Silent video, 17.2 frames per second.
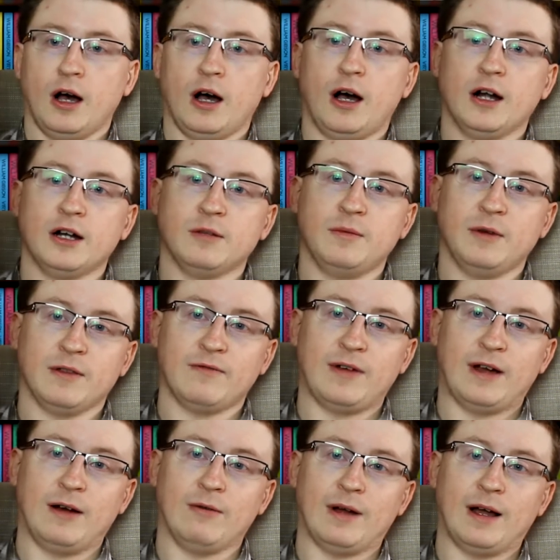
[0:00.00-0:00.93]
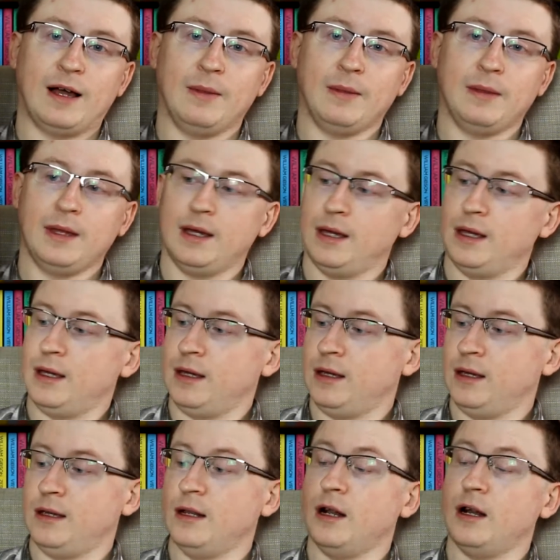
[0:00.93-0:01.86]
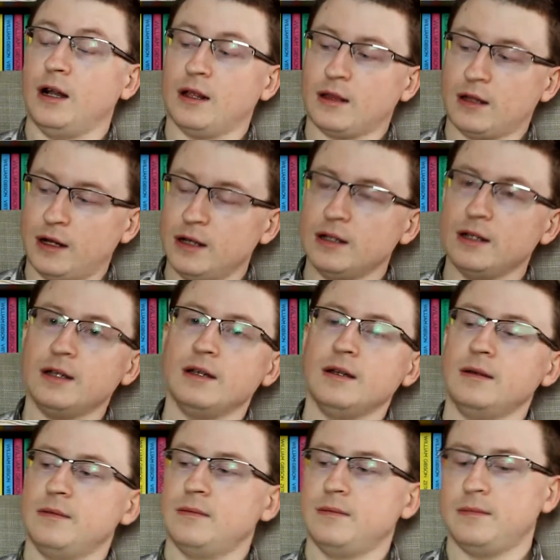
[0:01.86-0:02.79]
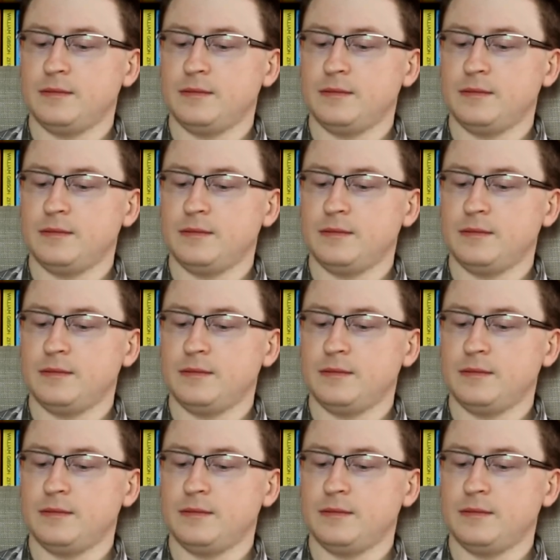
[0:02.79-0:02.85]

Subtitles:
Artemis Fowl and the Lost Colony,